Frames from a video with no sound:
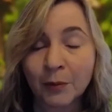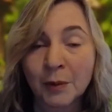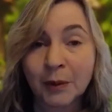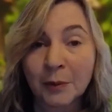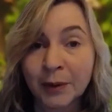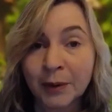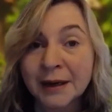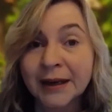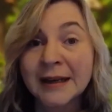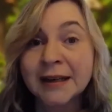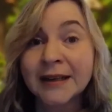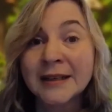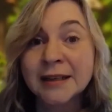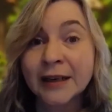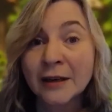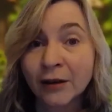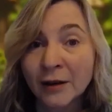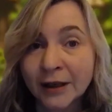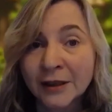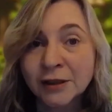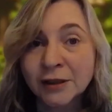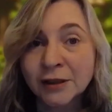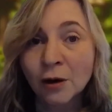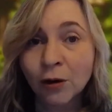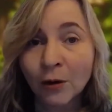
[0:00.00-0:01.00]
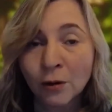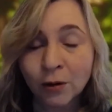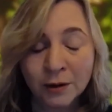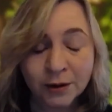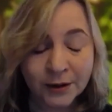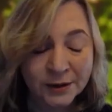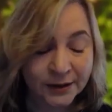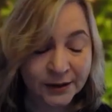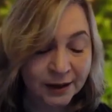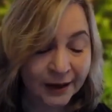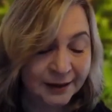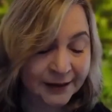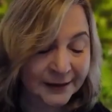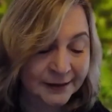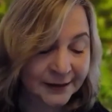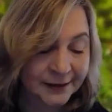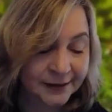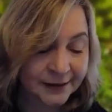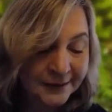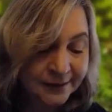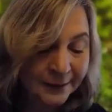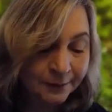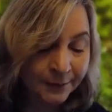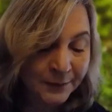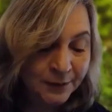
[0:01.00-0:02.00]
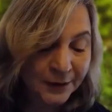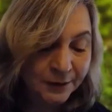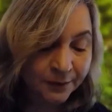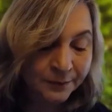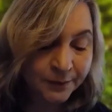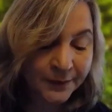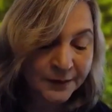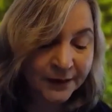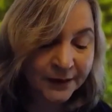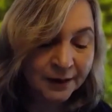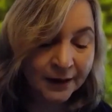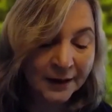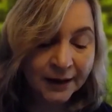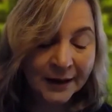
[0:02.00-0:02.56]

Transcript: we need to look at all the signs and symptoms.